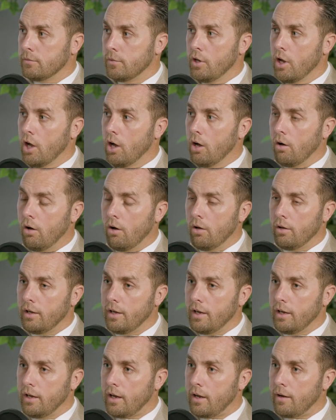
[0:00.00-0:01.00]
No,
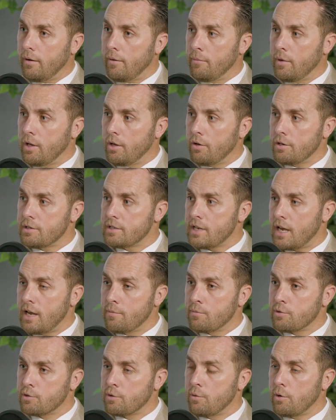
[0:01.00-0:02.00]
only the only
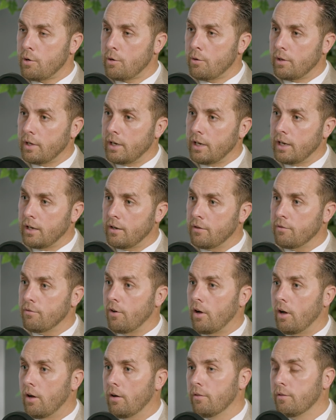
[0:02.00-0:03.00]
times we really get
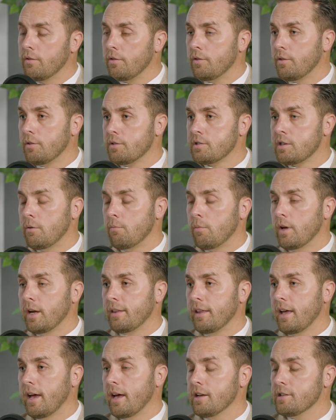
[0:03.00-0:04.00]
involved with something
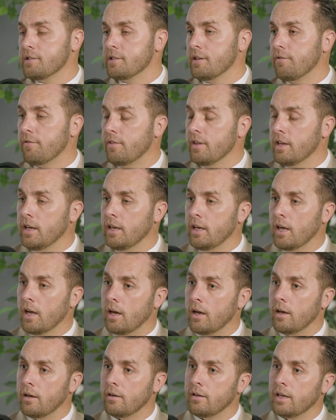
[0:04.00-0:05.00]
like that is if the
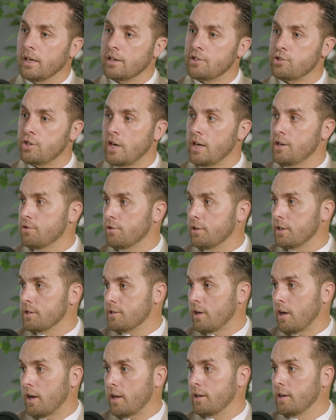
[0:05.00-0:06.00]
exchanger
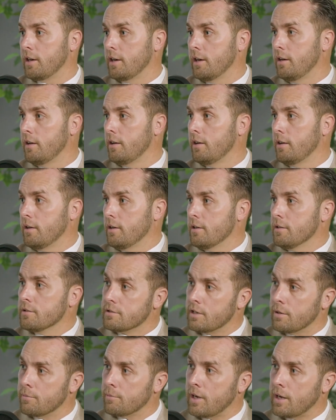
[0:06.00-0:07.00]
gets audited.
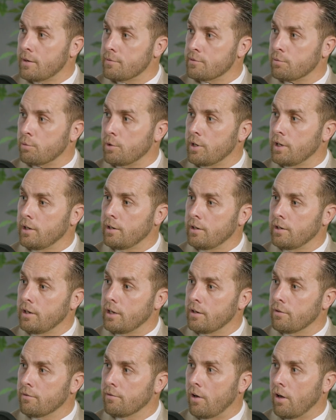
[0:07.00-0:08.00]
Sometimes we
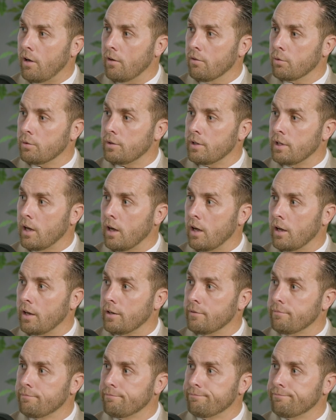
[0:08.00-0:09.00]
get involved with the audit.